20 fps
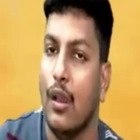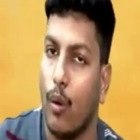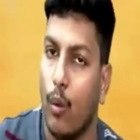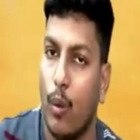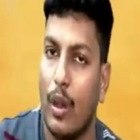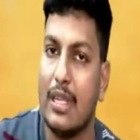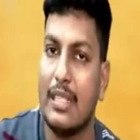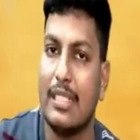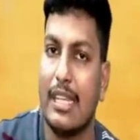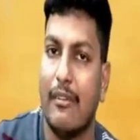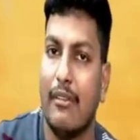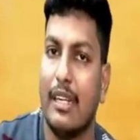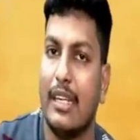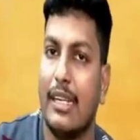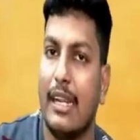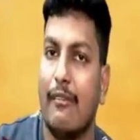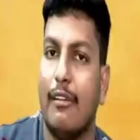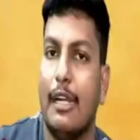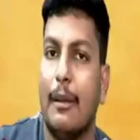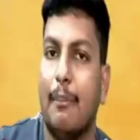Once our
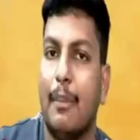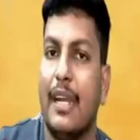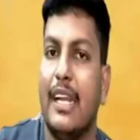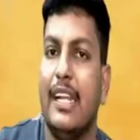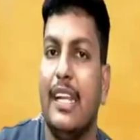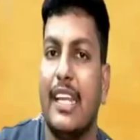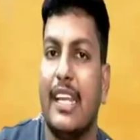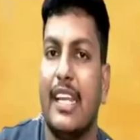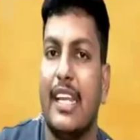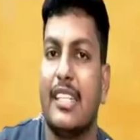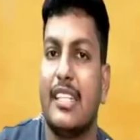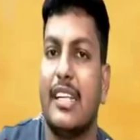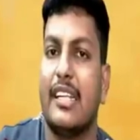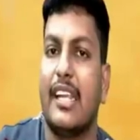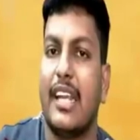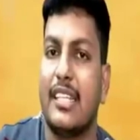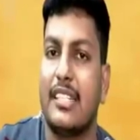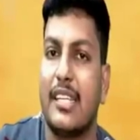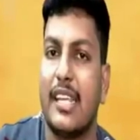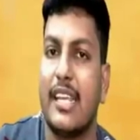developer integration
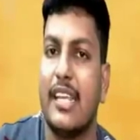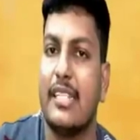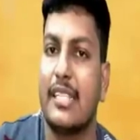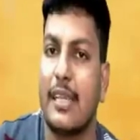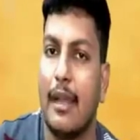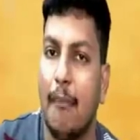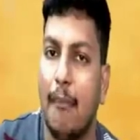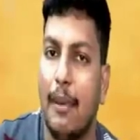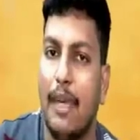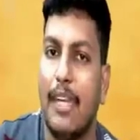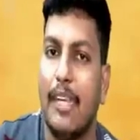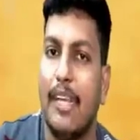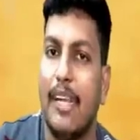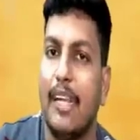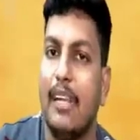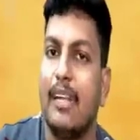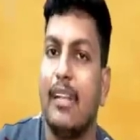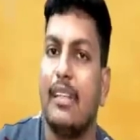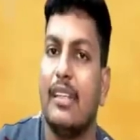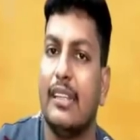testing is
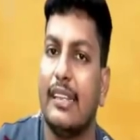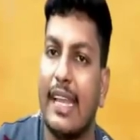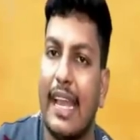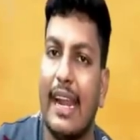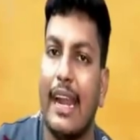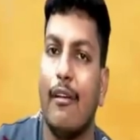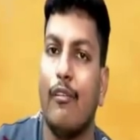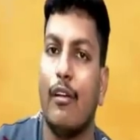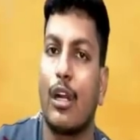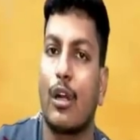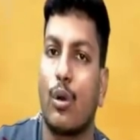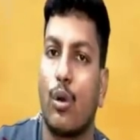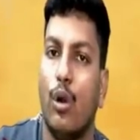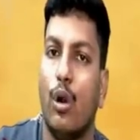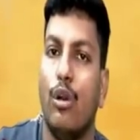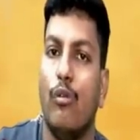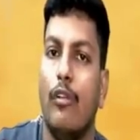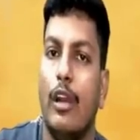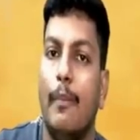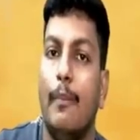completed, then our
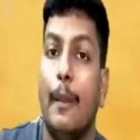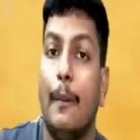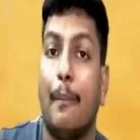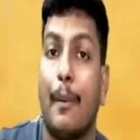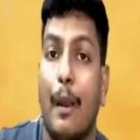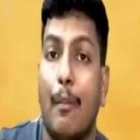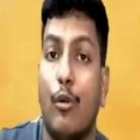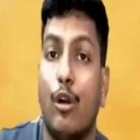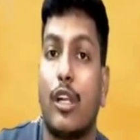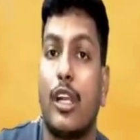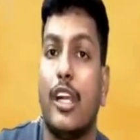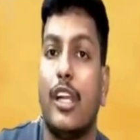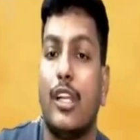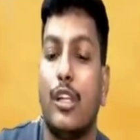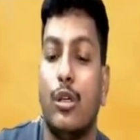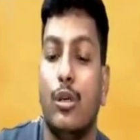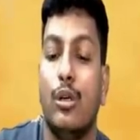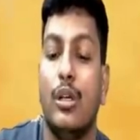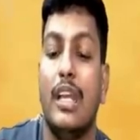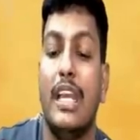code will be promoted
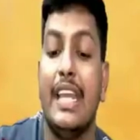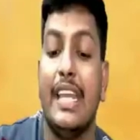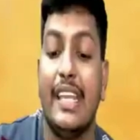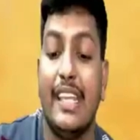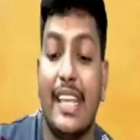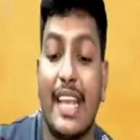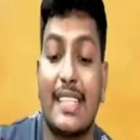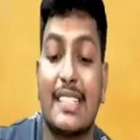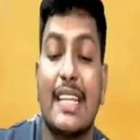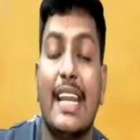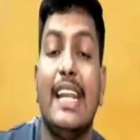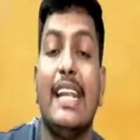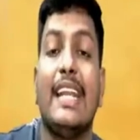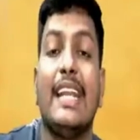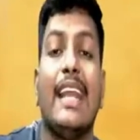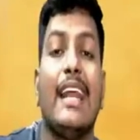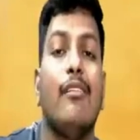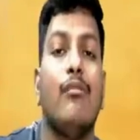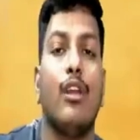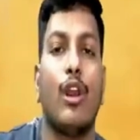to SIT
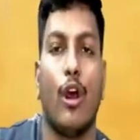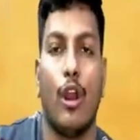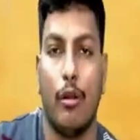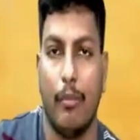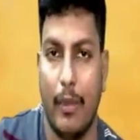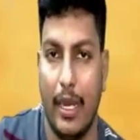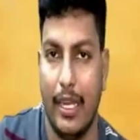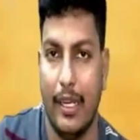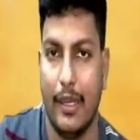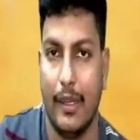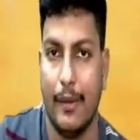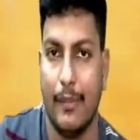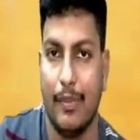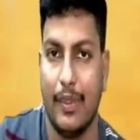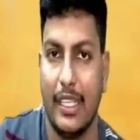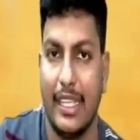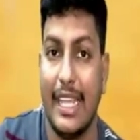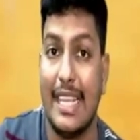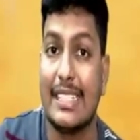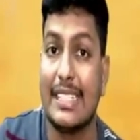environment.
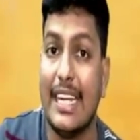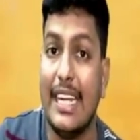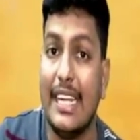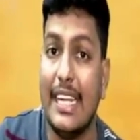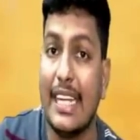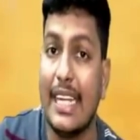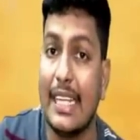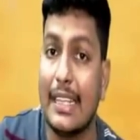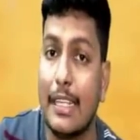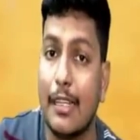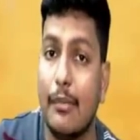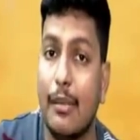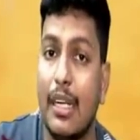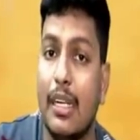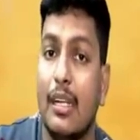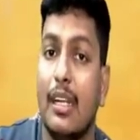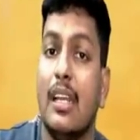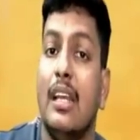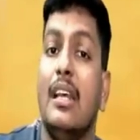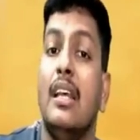SIT nothing
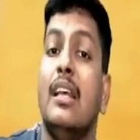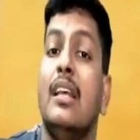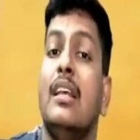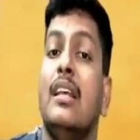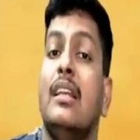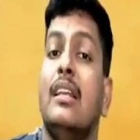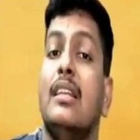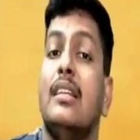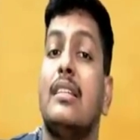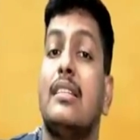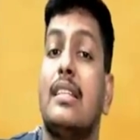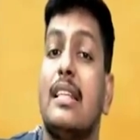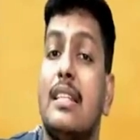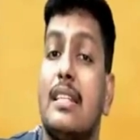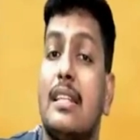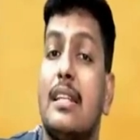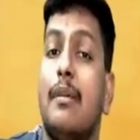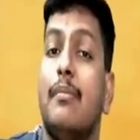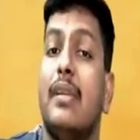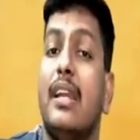but
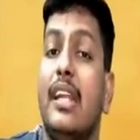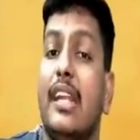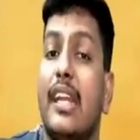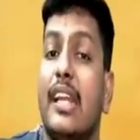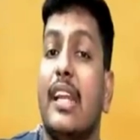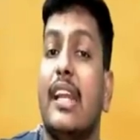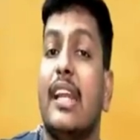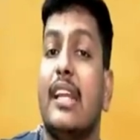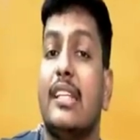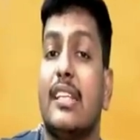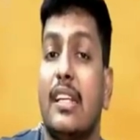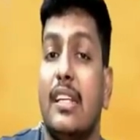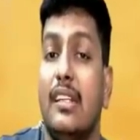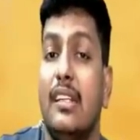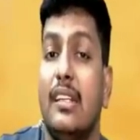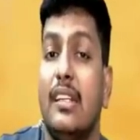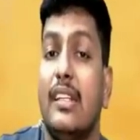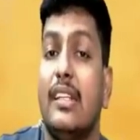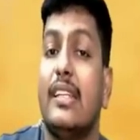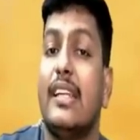system
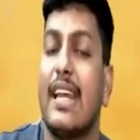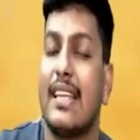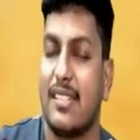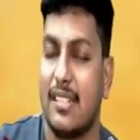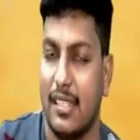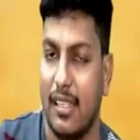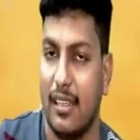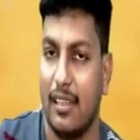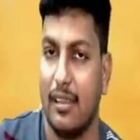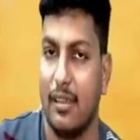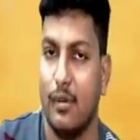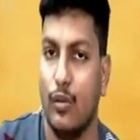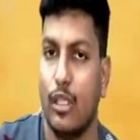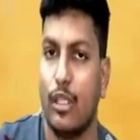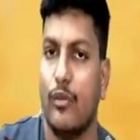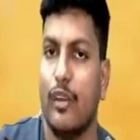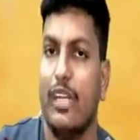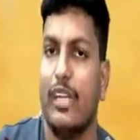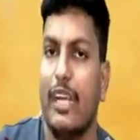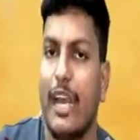integration testing, which
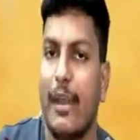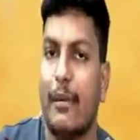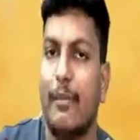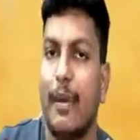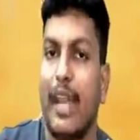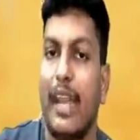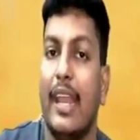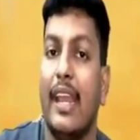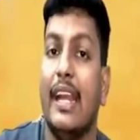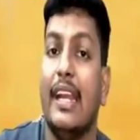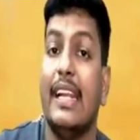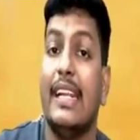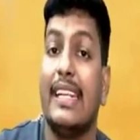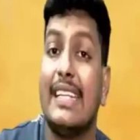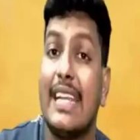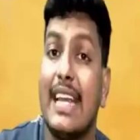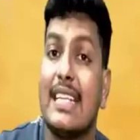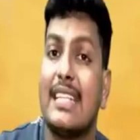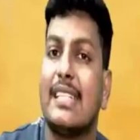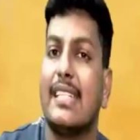will be done by
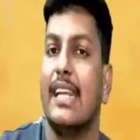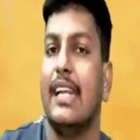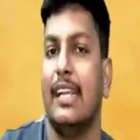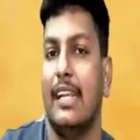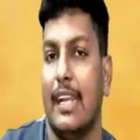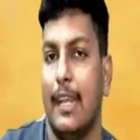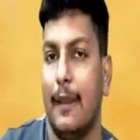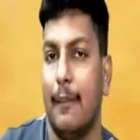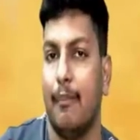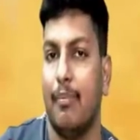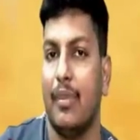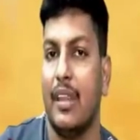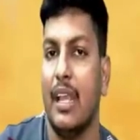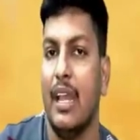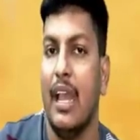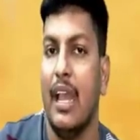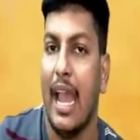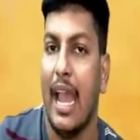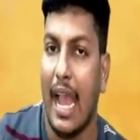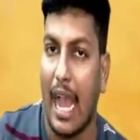testing team.
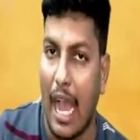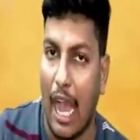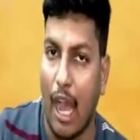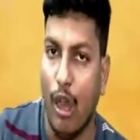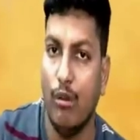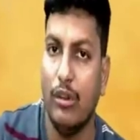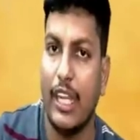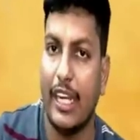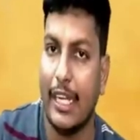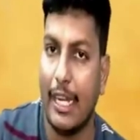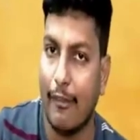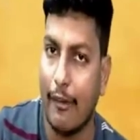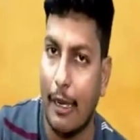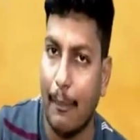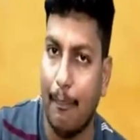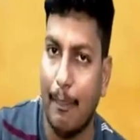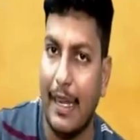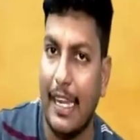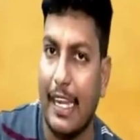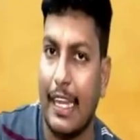How the
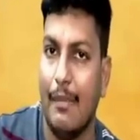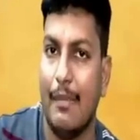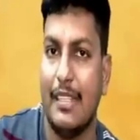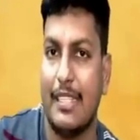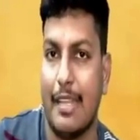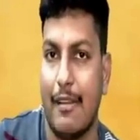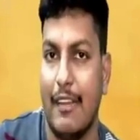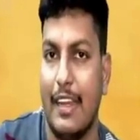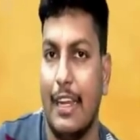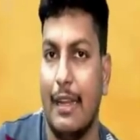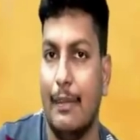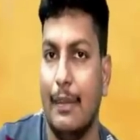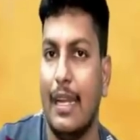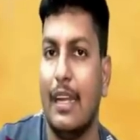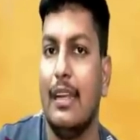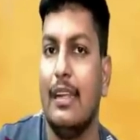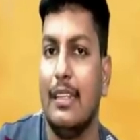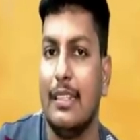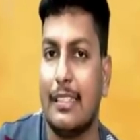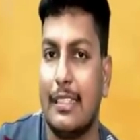development team is
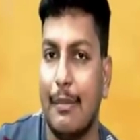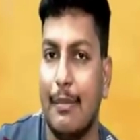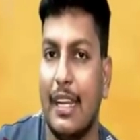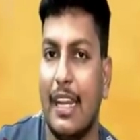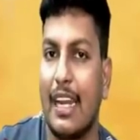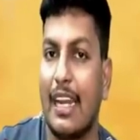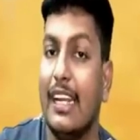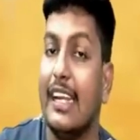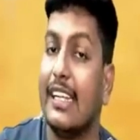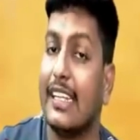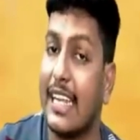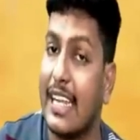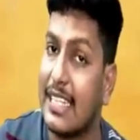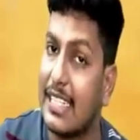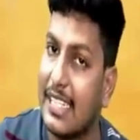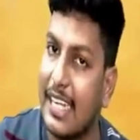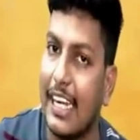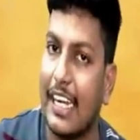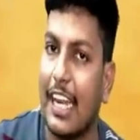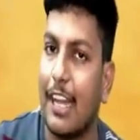available, similarly
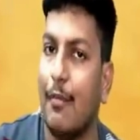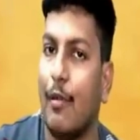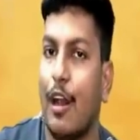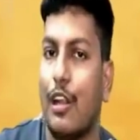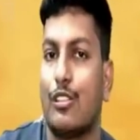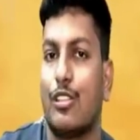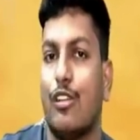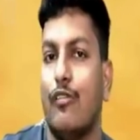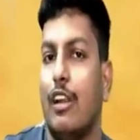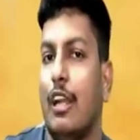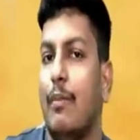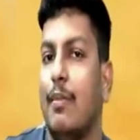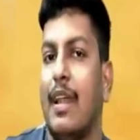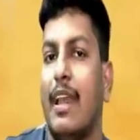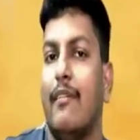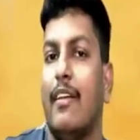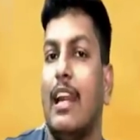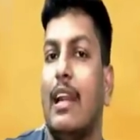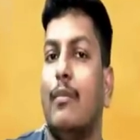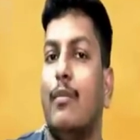testing team also will be
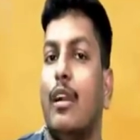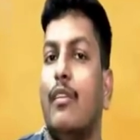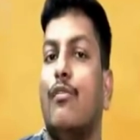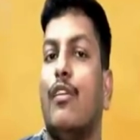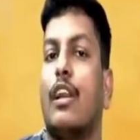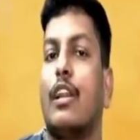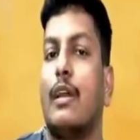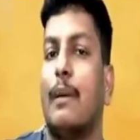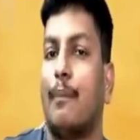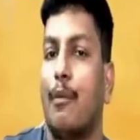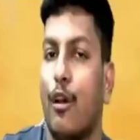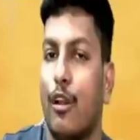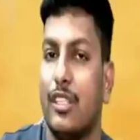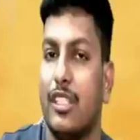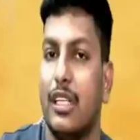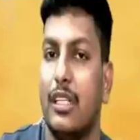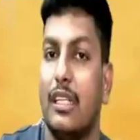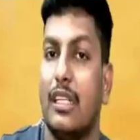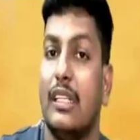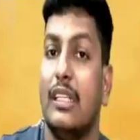available for the
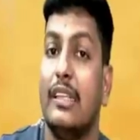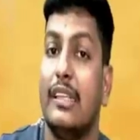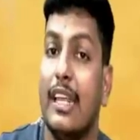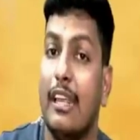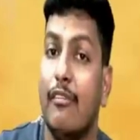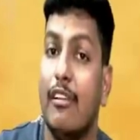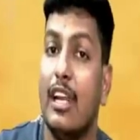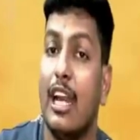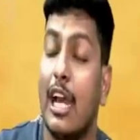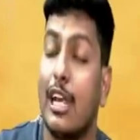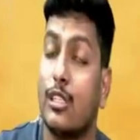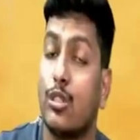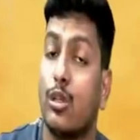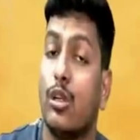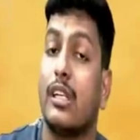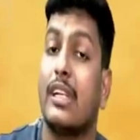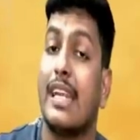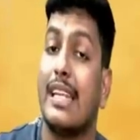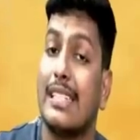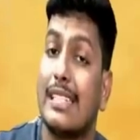project. They will
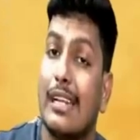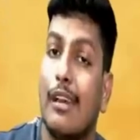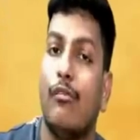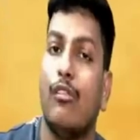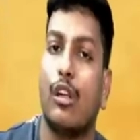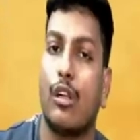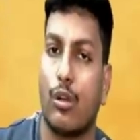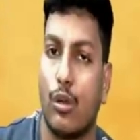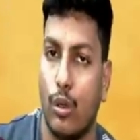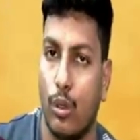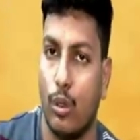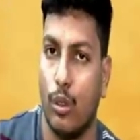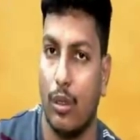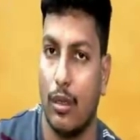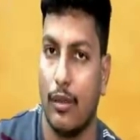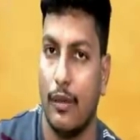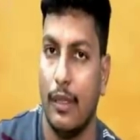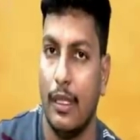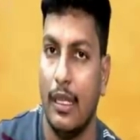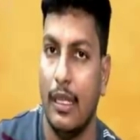also test our code.
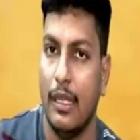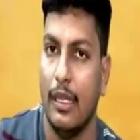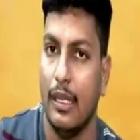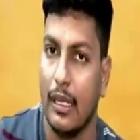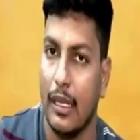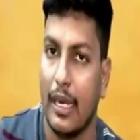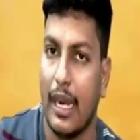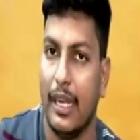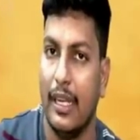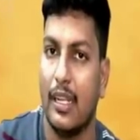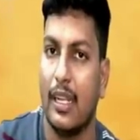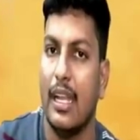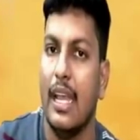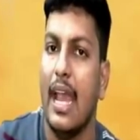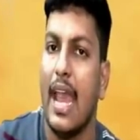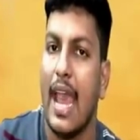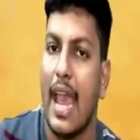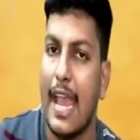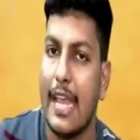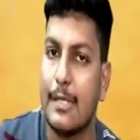Right.
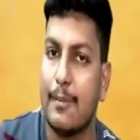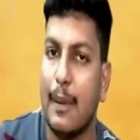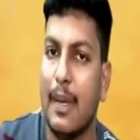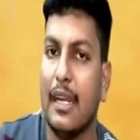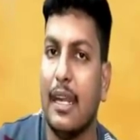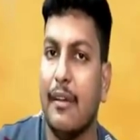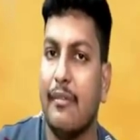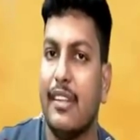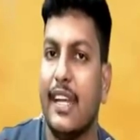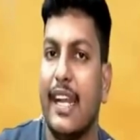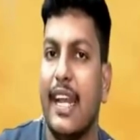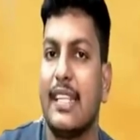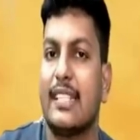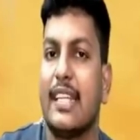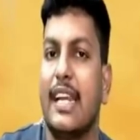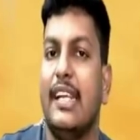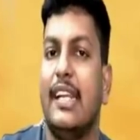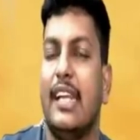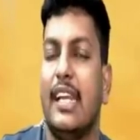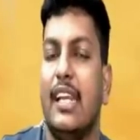As part of that
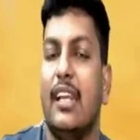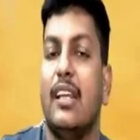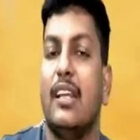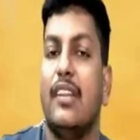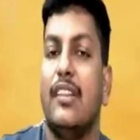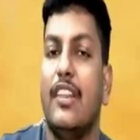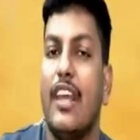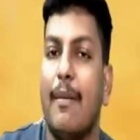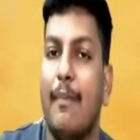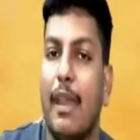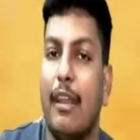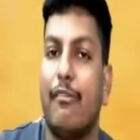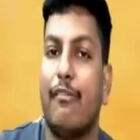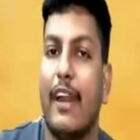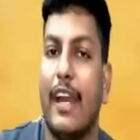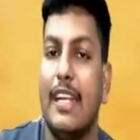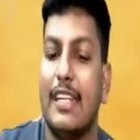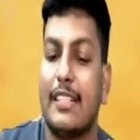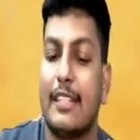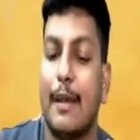SIT, they may
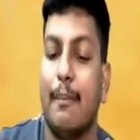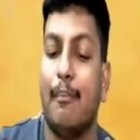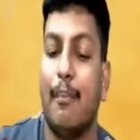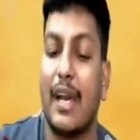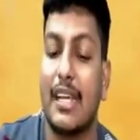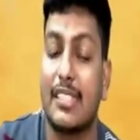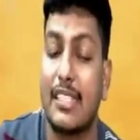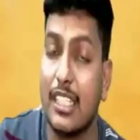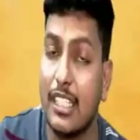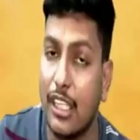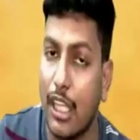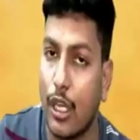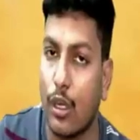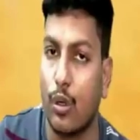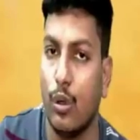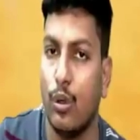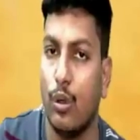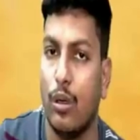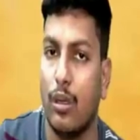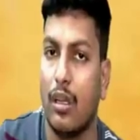find some bugs in the
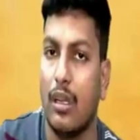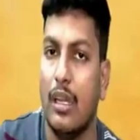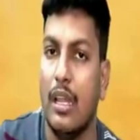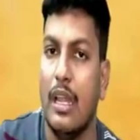code.